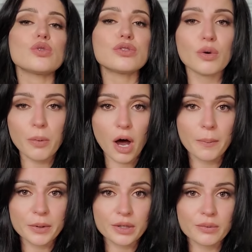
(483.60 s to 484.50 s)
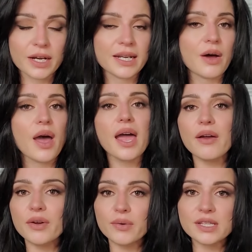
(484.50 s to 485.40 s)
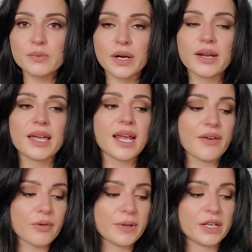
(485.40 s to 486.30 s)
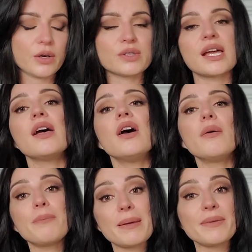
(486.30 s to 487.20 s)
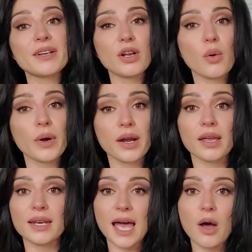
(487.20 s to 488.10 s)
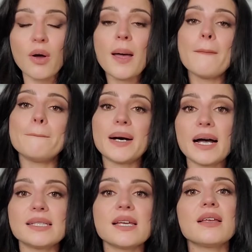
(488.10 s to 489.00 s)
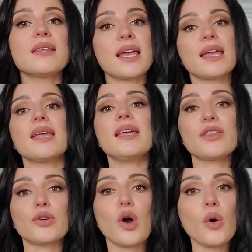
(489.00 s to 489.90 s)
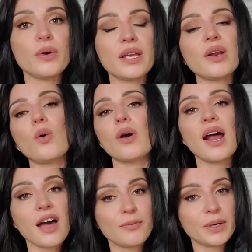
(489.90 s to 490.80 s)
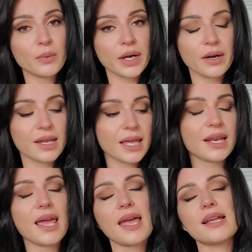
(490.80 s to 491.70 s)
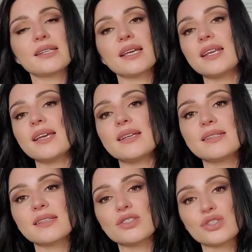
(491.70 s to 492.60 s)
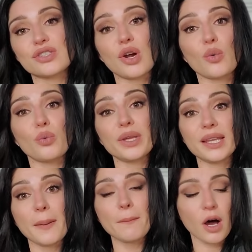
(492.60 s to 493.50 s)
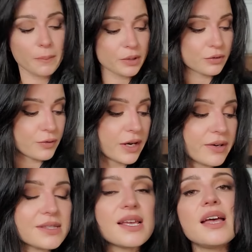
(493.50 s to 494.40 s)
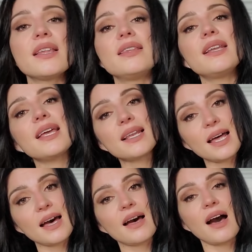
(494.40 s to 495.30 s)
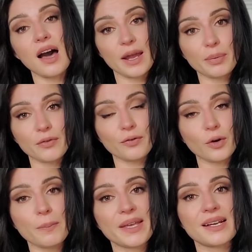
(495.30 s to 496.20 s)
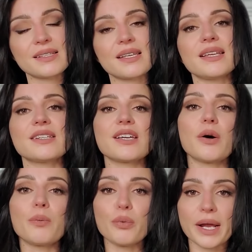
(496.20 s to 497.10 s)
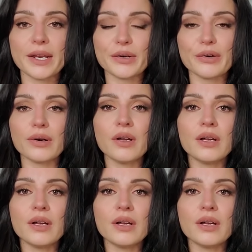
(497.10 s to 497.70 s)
so popular right now. Everyone's wearing it. Everybody knows it. Maybe they're not wearing it now, but they either own it or have been wearing it. And it is just a really popular fragrance. The L'Eclat I prefer because it is a brighter,